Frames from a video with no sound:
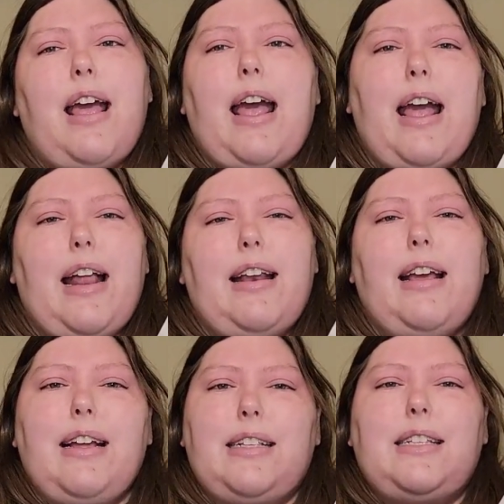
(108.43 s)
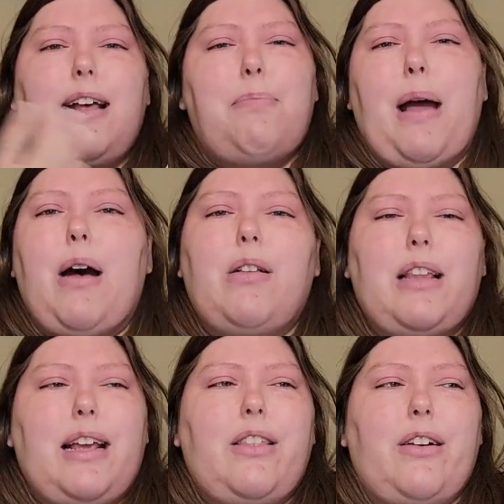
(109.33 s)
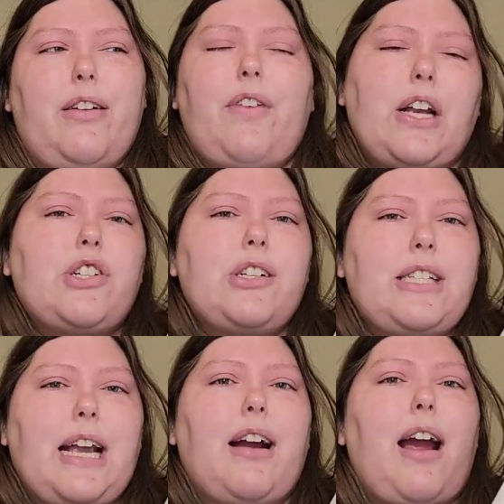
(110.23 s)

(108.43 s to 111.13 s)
and it's about like their adventures there.